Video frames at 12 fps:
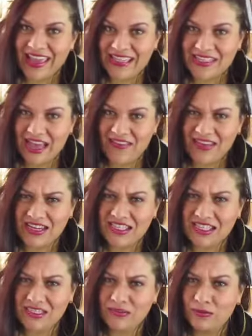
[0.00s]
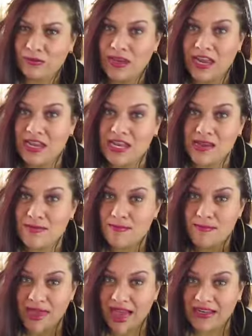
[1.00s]
is having a ton of
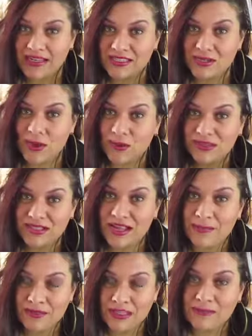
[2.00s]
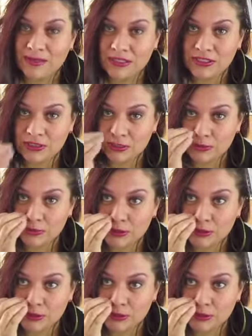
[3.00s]
random magnets holding up these pictures,